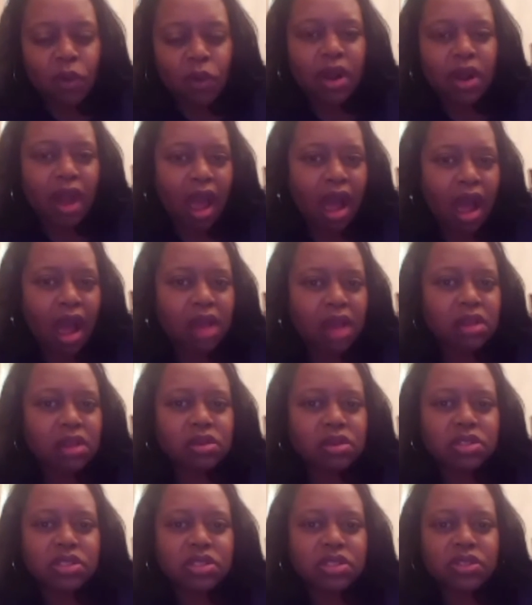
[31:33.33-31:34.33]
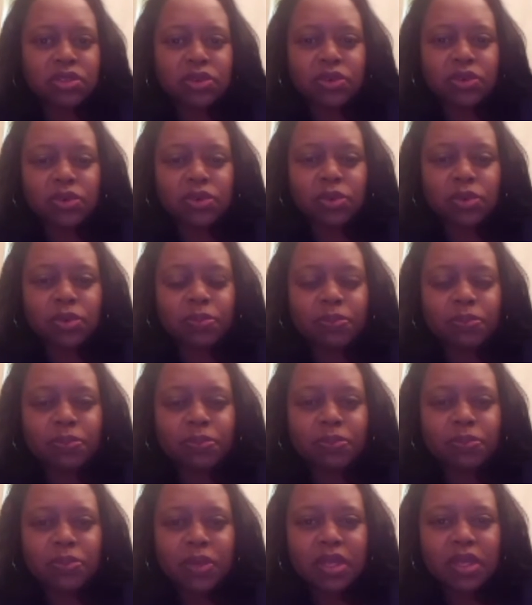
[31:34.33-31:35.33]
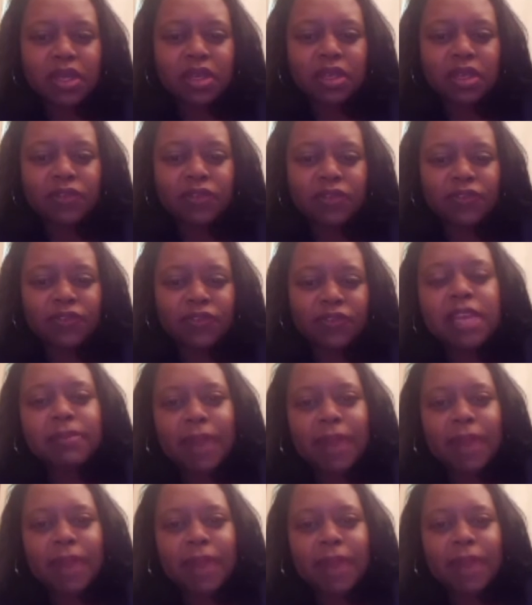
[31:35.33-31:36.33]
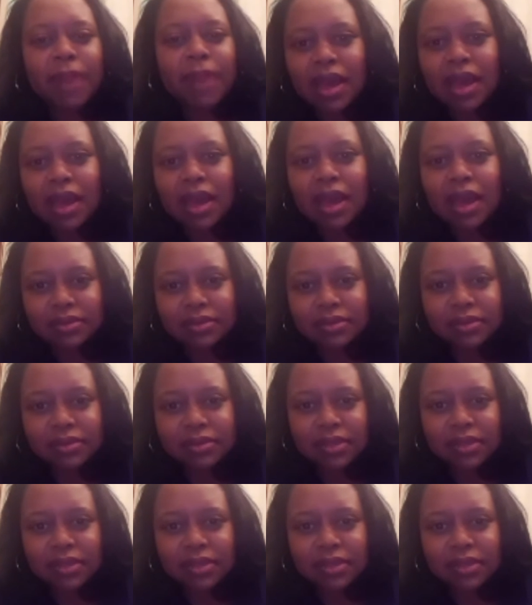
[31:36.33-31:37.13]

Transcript: $4 to feed my son.